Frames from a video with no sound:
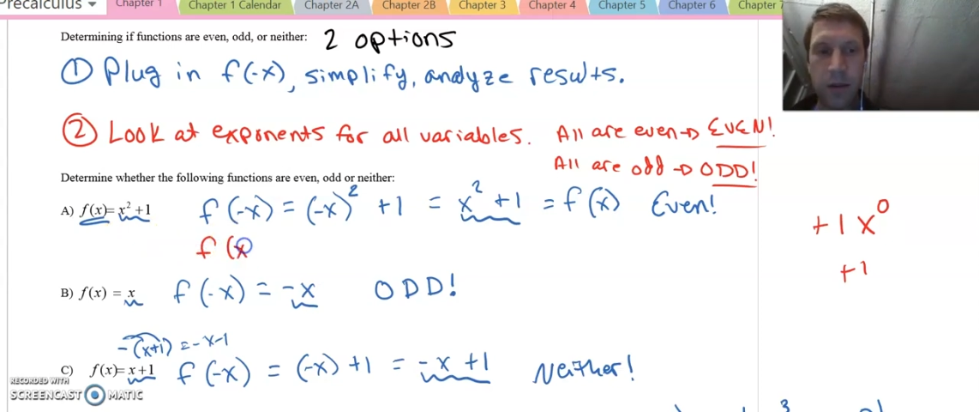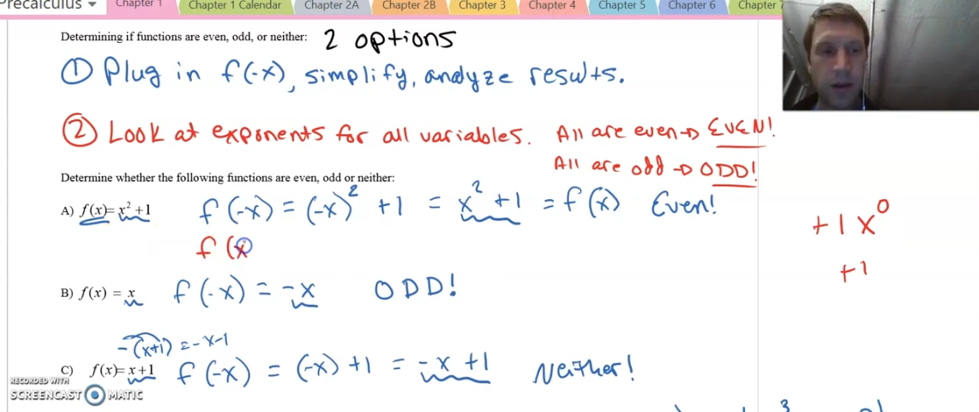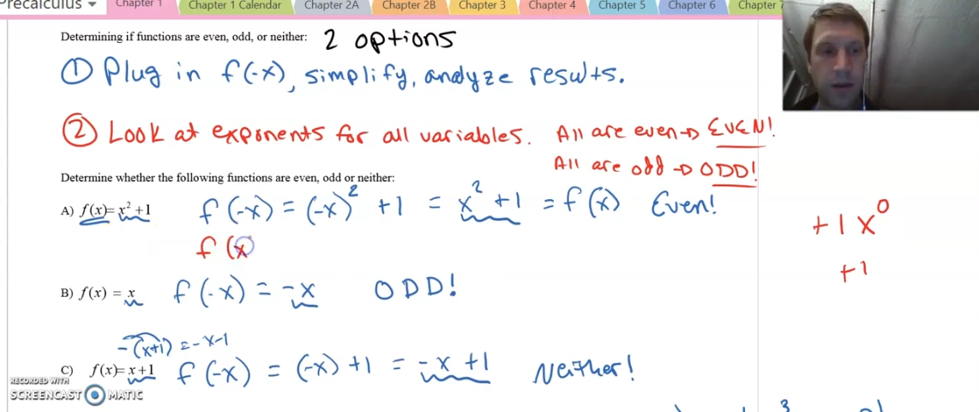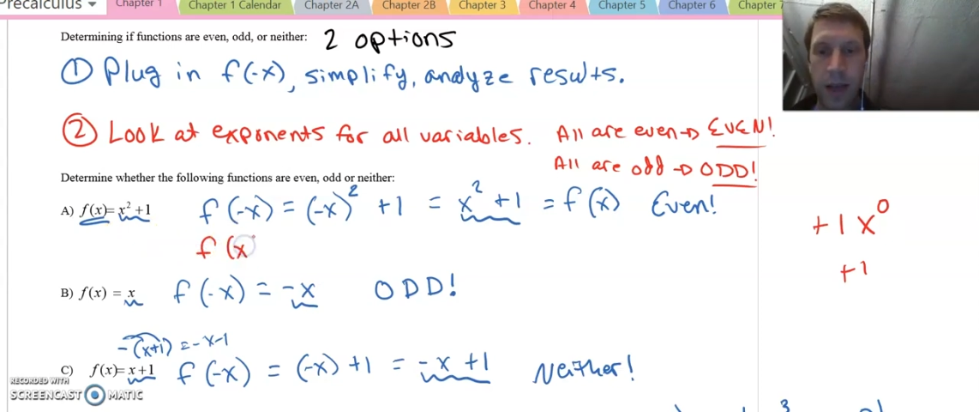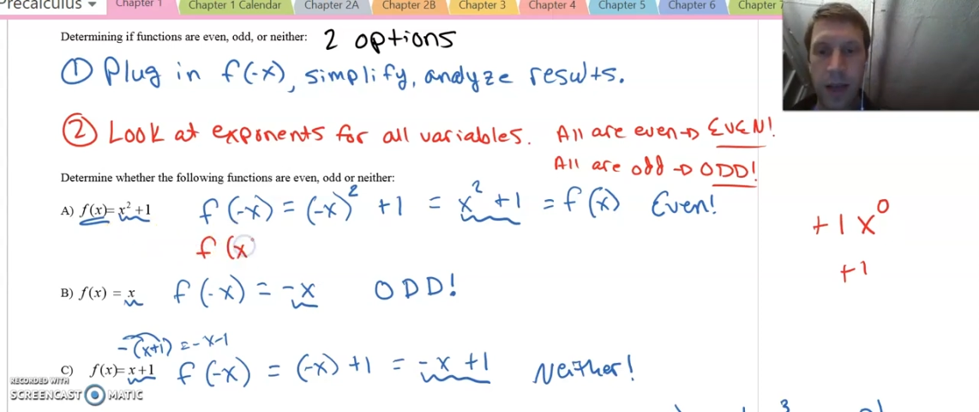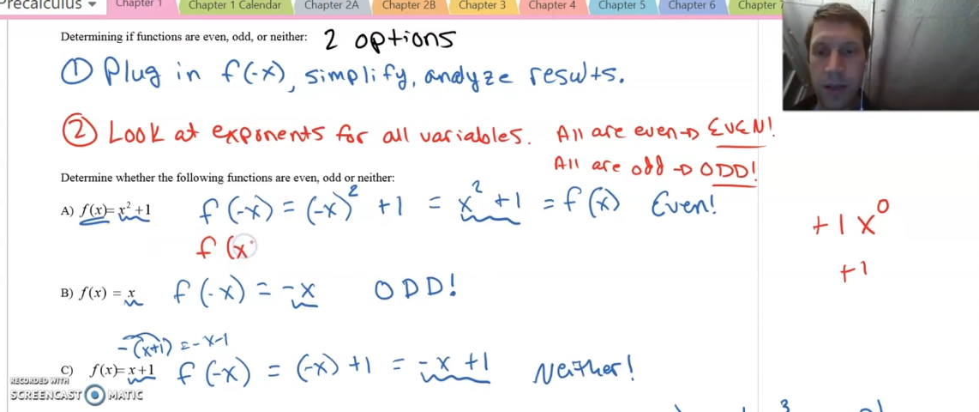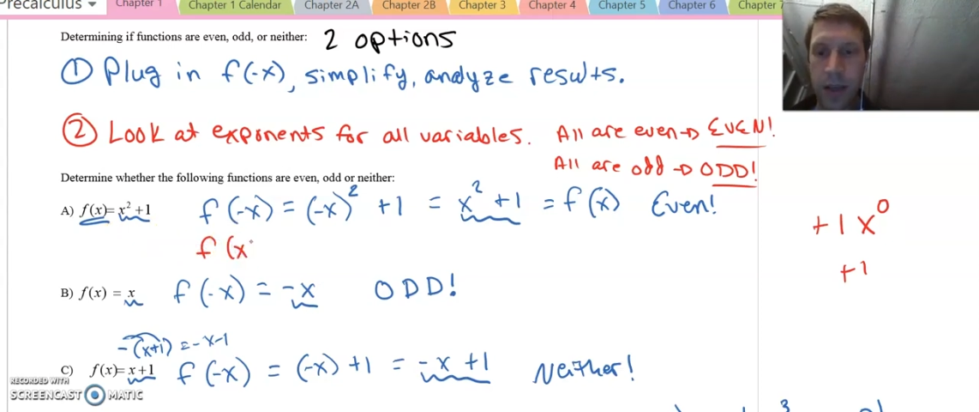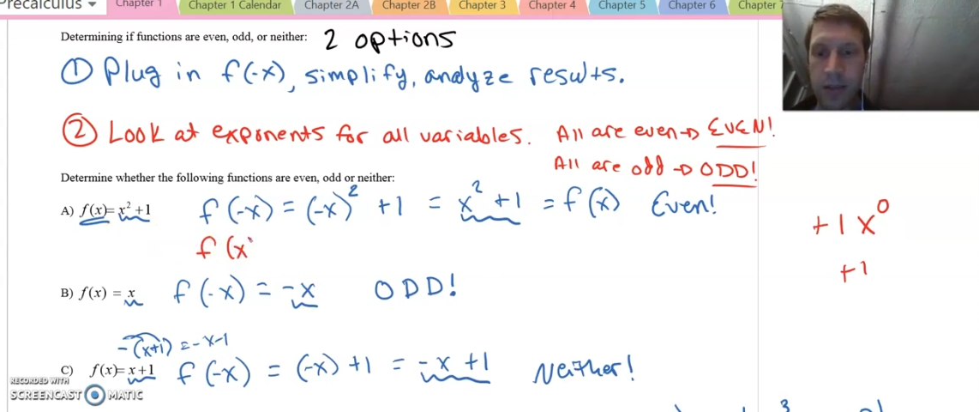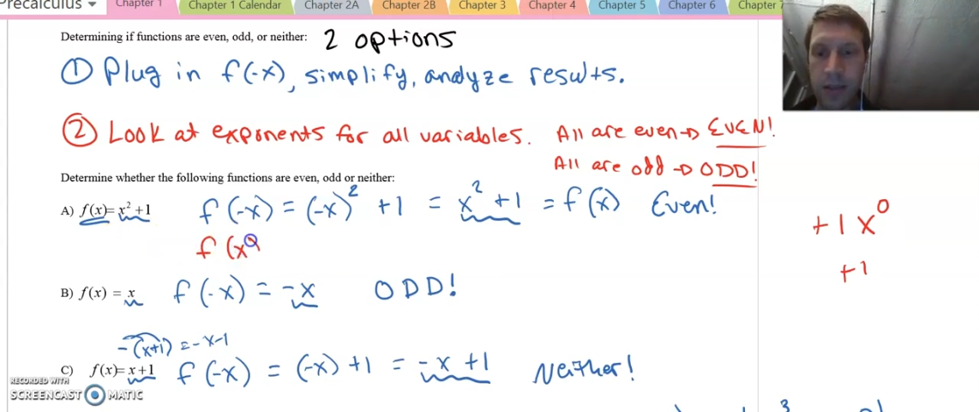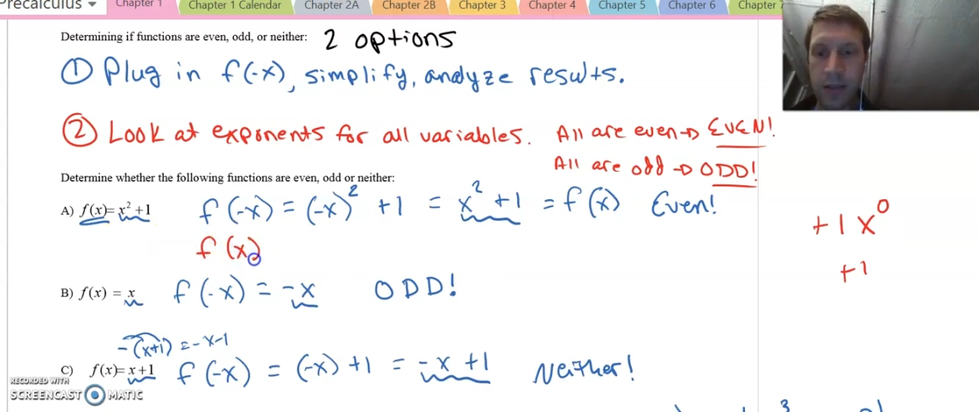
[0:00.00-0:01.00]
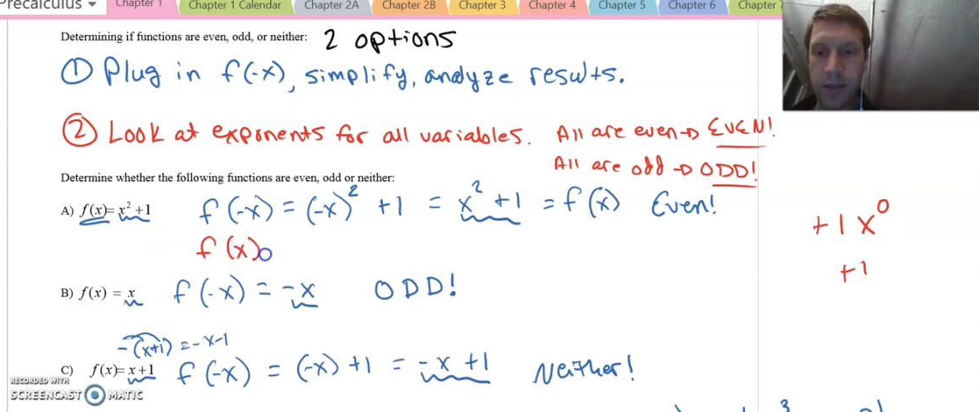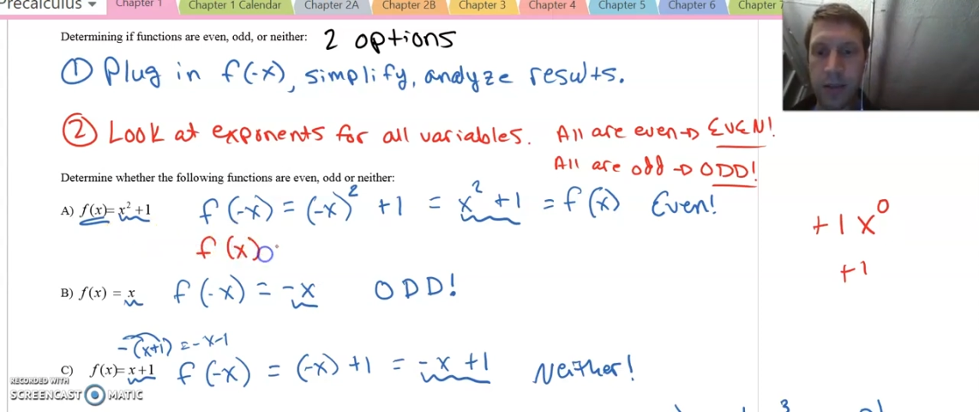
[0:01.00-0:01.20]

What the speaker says: attach x to the